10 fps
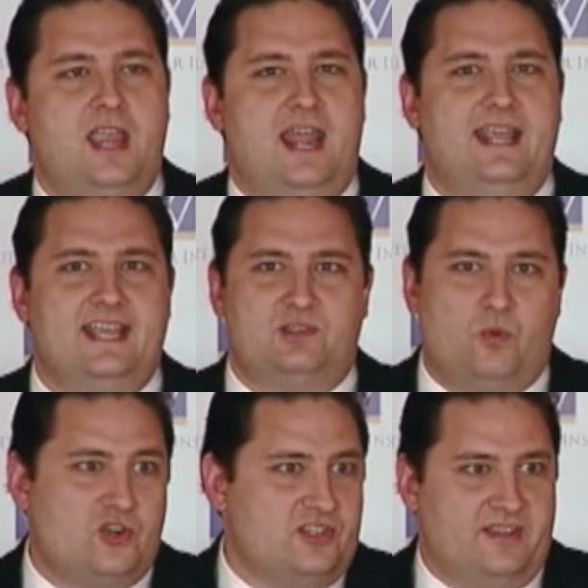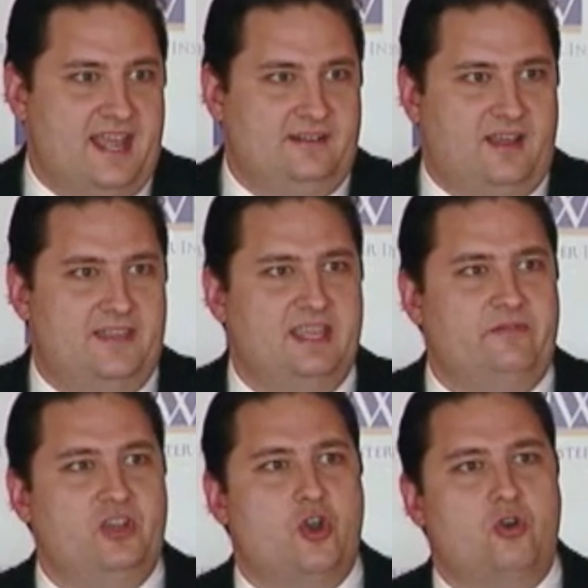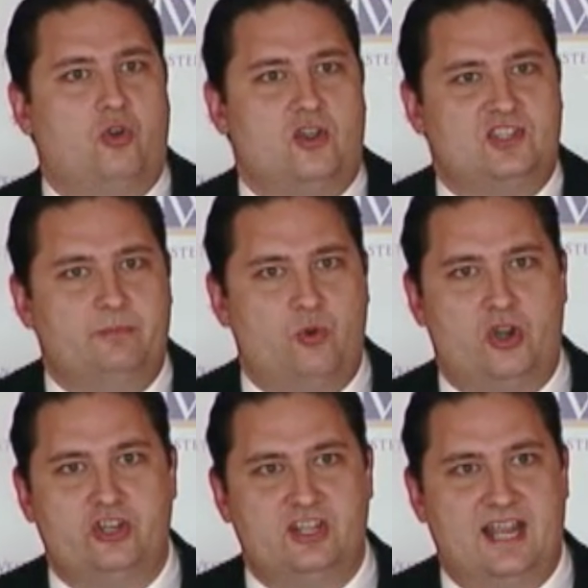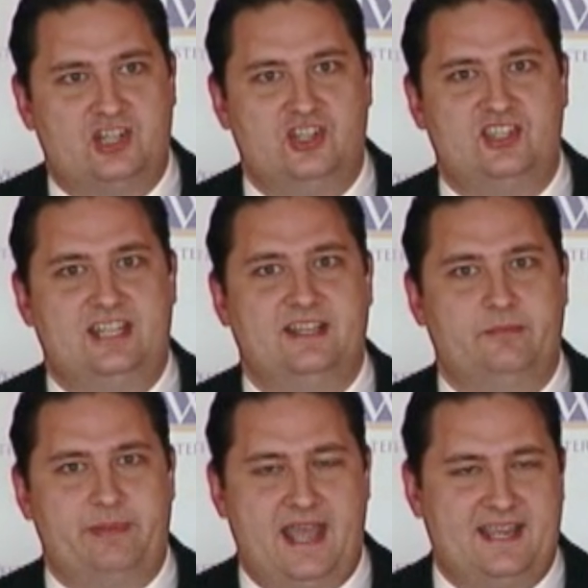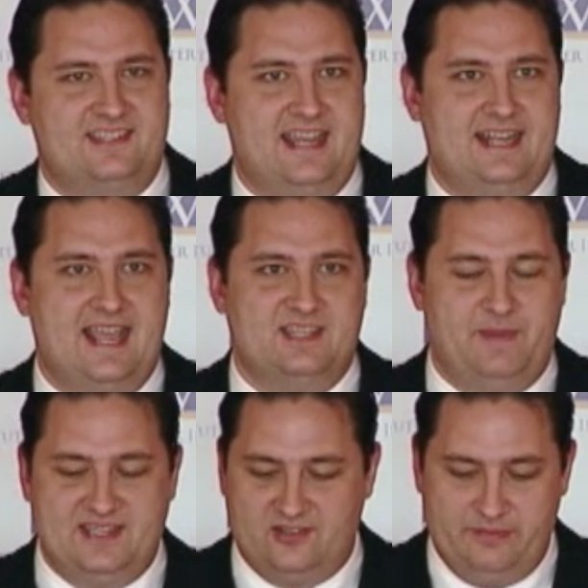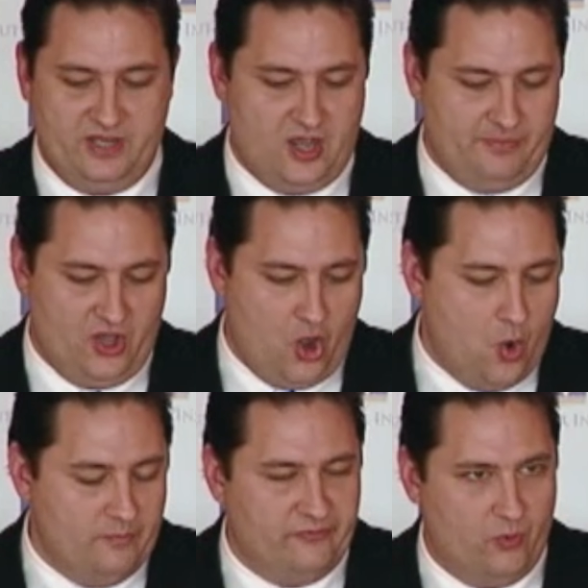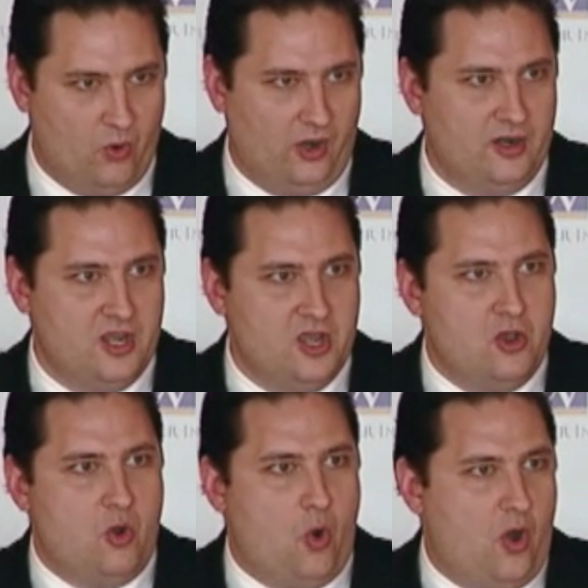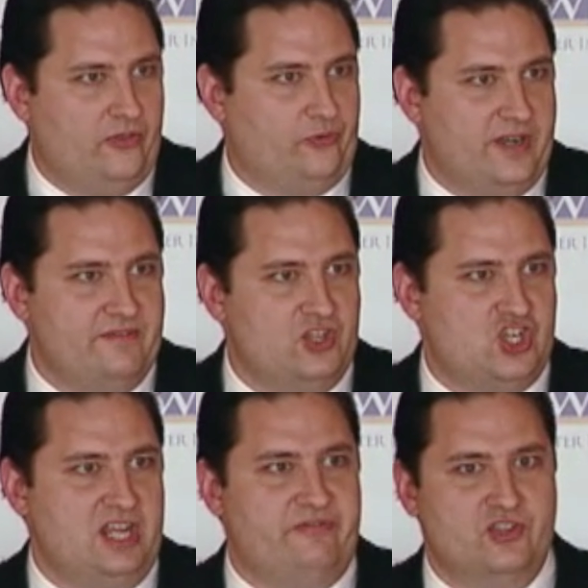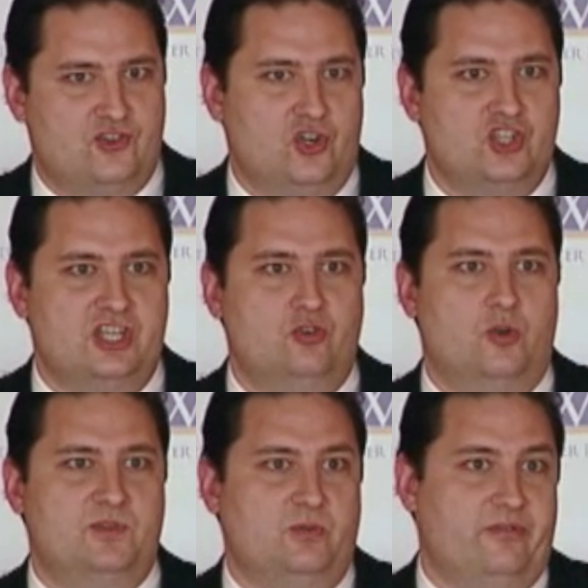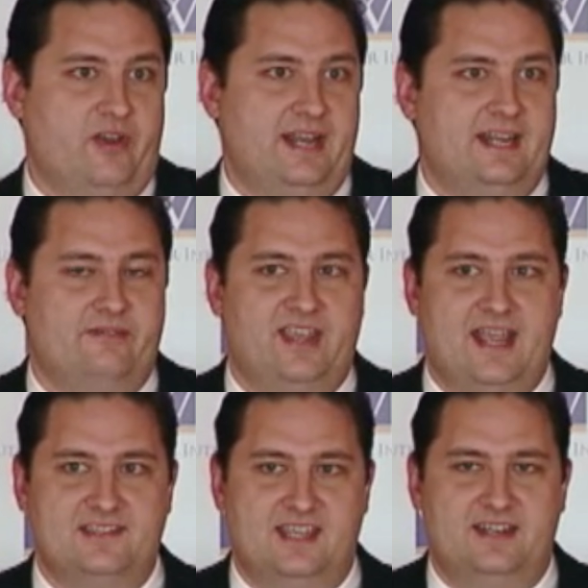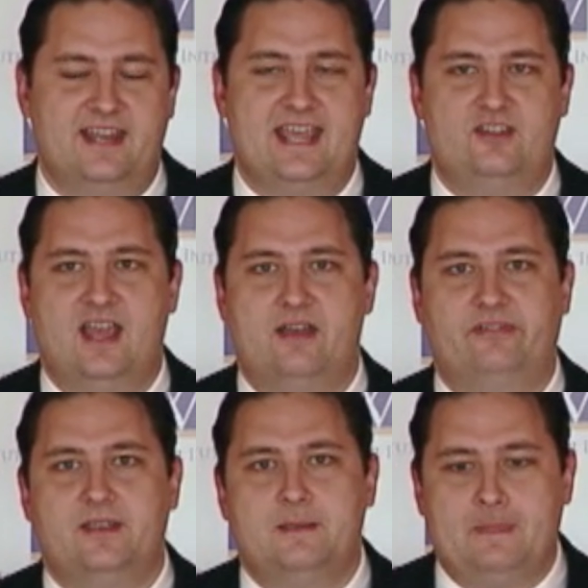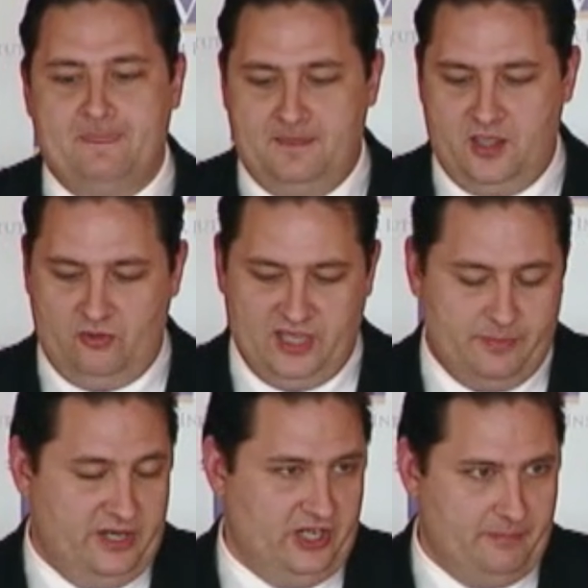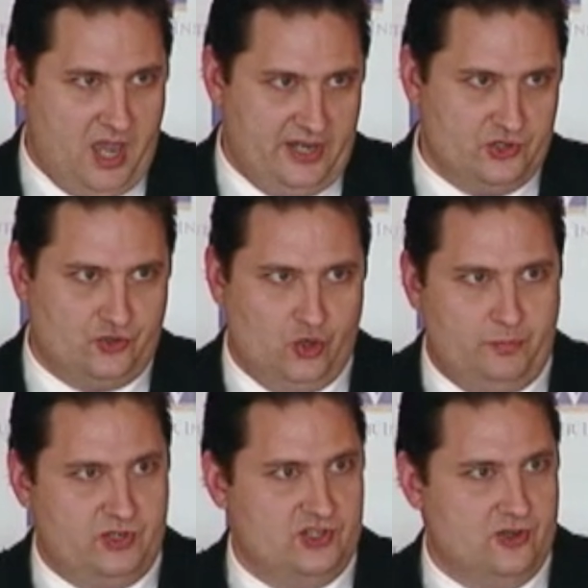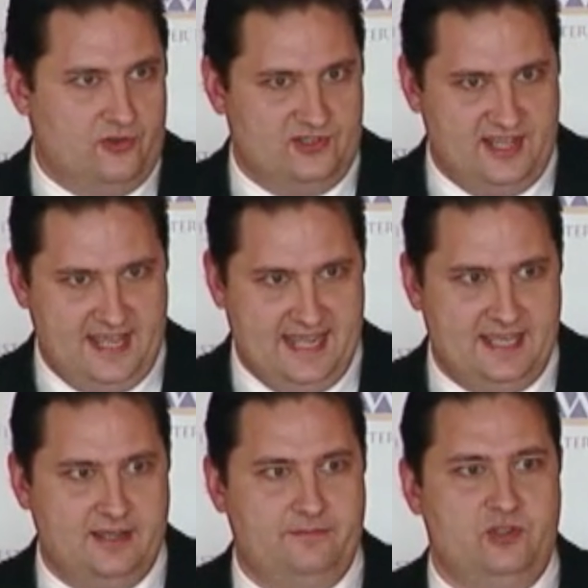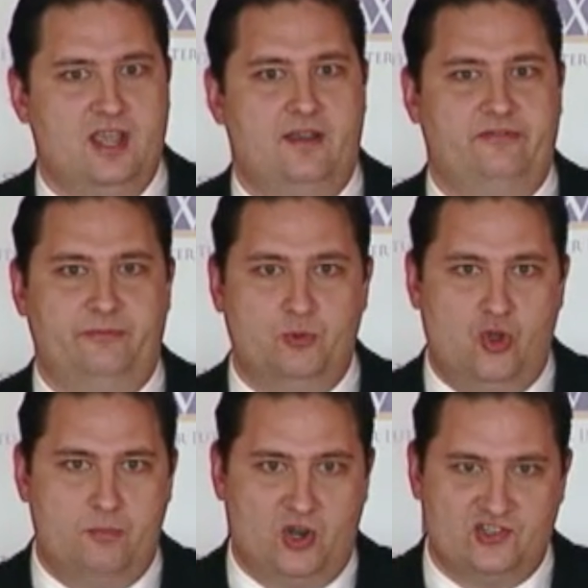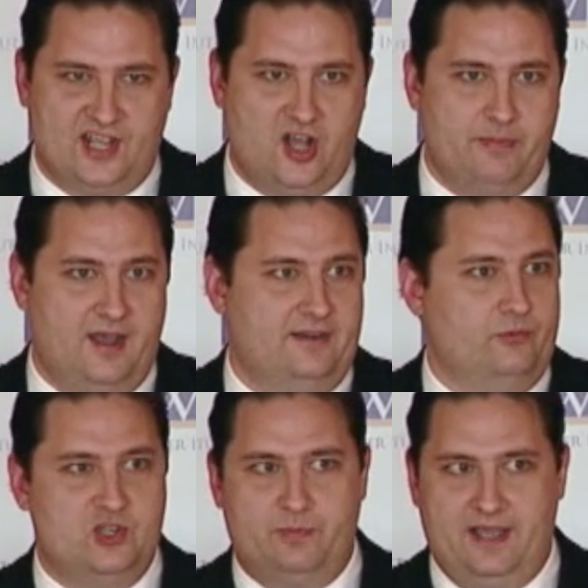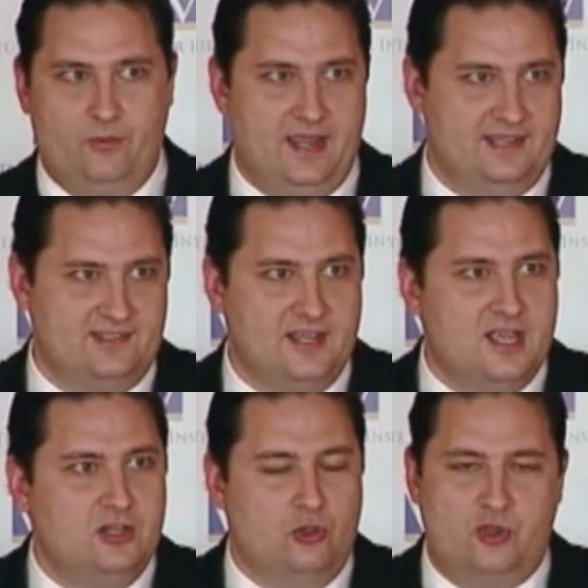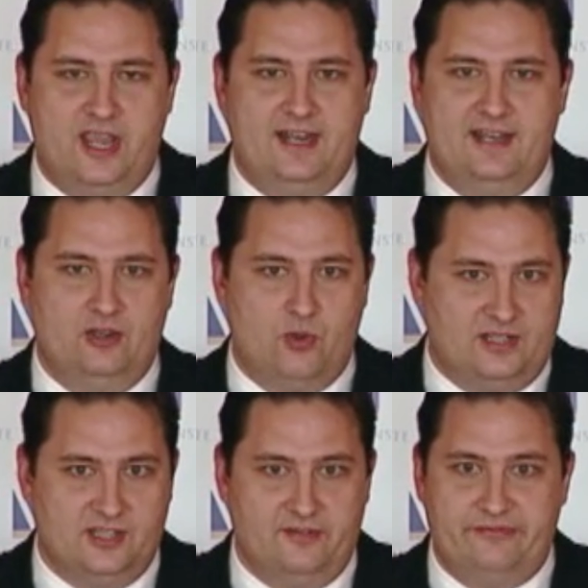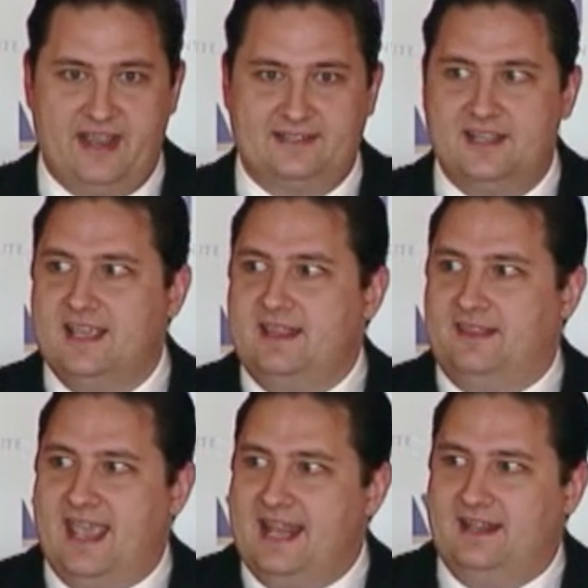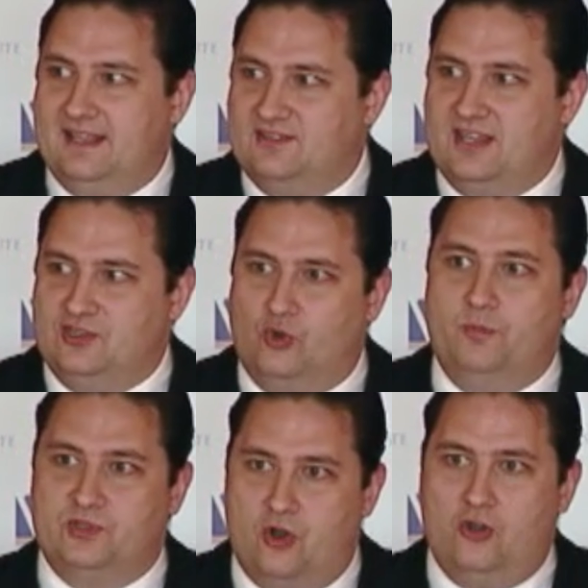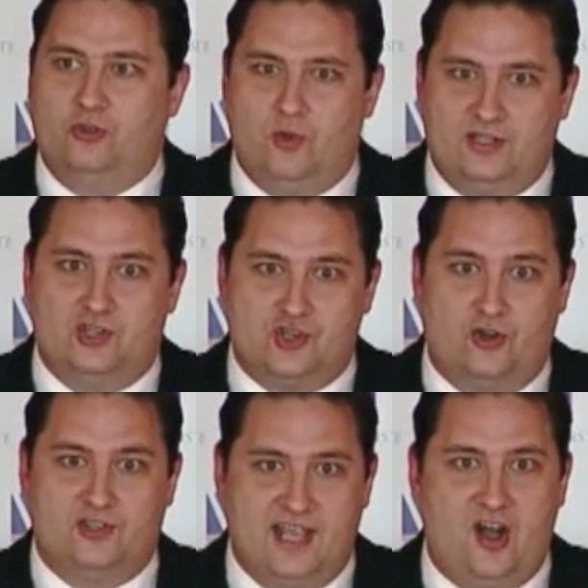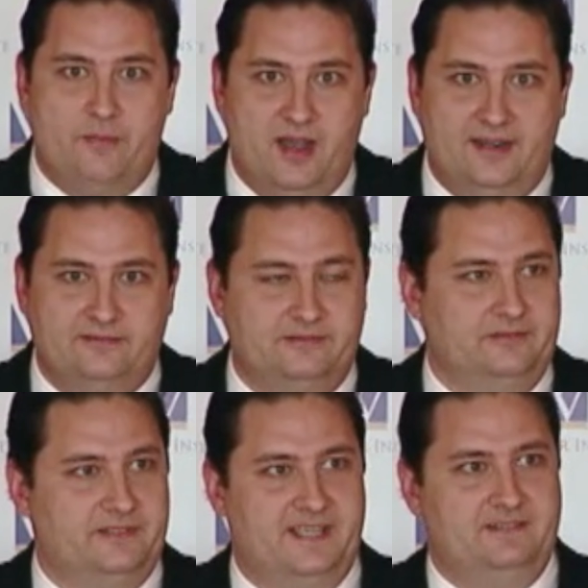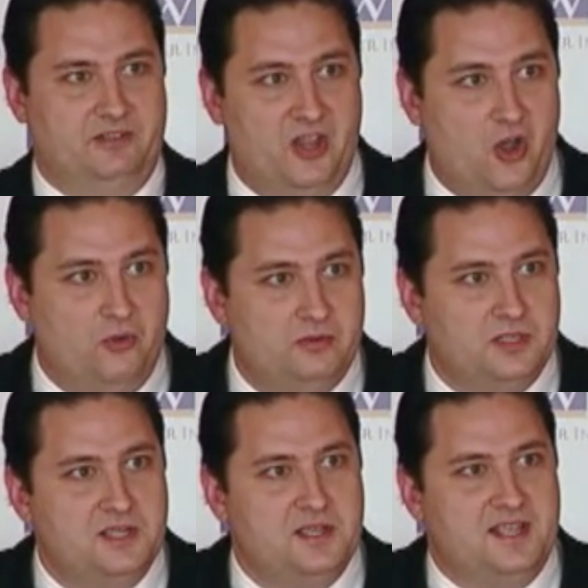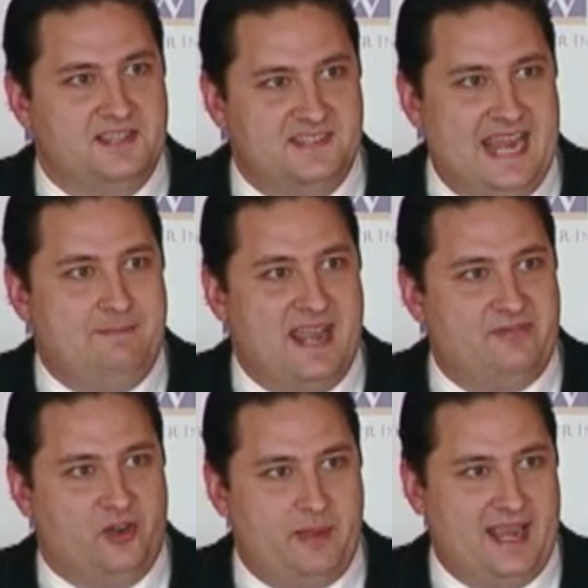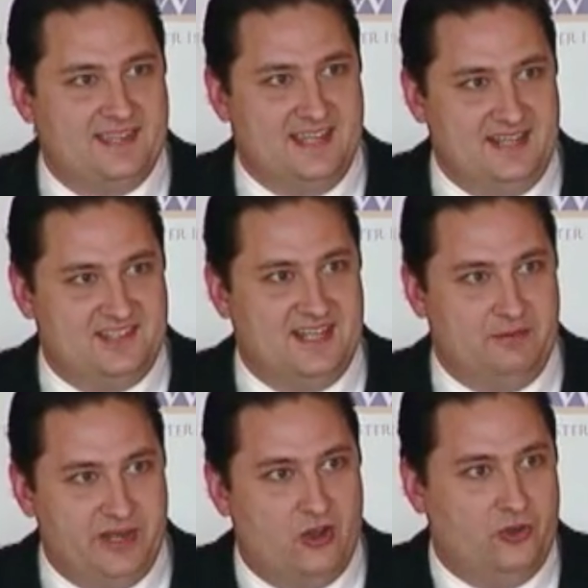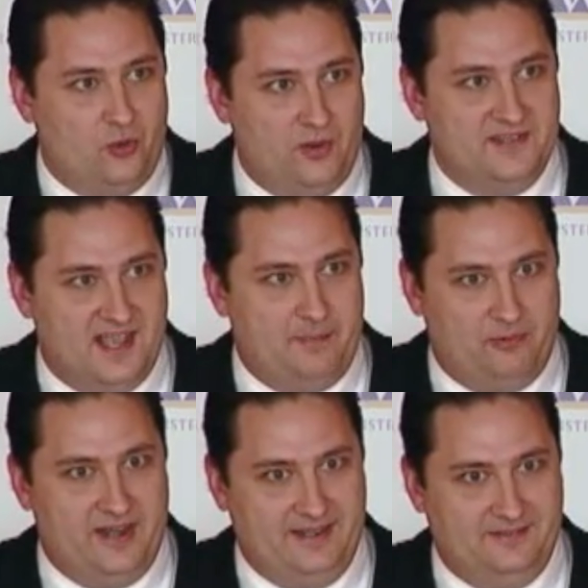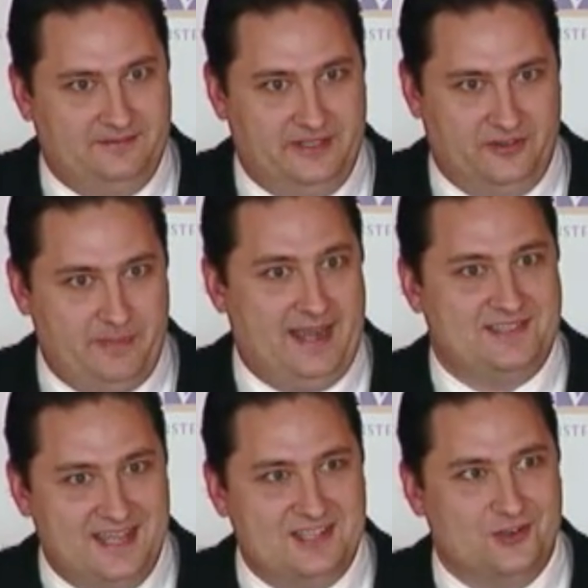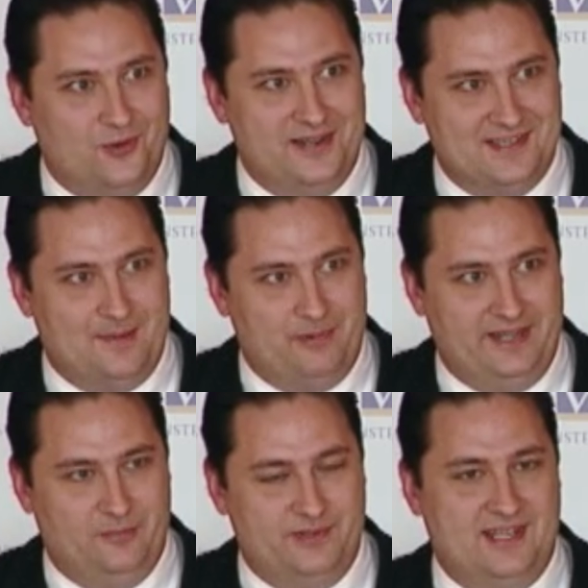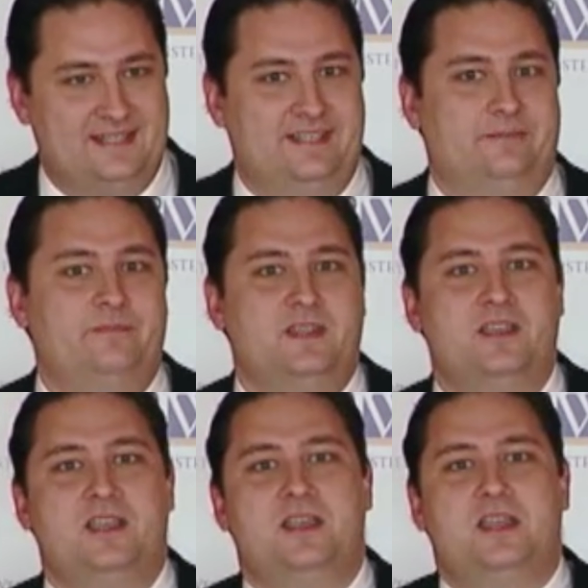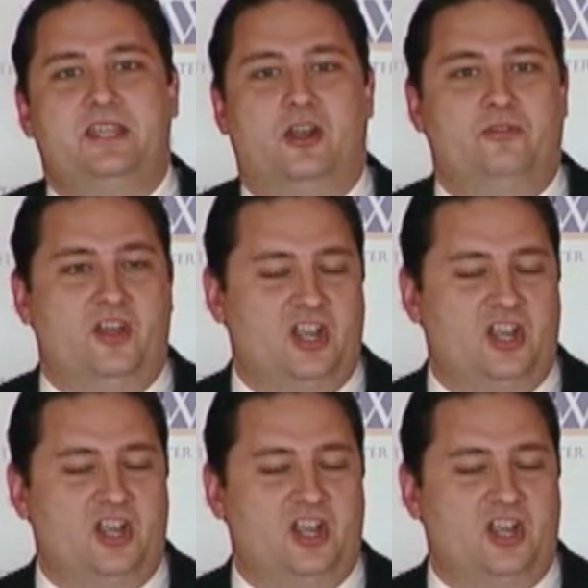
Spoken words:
And it gets worse than that. I think if you go across the board, you can actually see that Pakistan has basically become the home for all three of the chief insurgency groups that we're fighting in Afghanistan today. You have, you know, Gilbert and Hikmatyar's group, which is known as the HIG. You have Mullah Omar's Taliban, which, by the way, is located in Quetta. In fact, his group is called the Quetta Shura Taliban. Okay, hello. It's named after a Pakistani city. We all know where he's operating. You know, the Pakistanis know where he's operating and protecting him. You know, the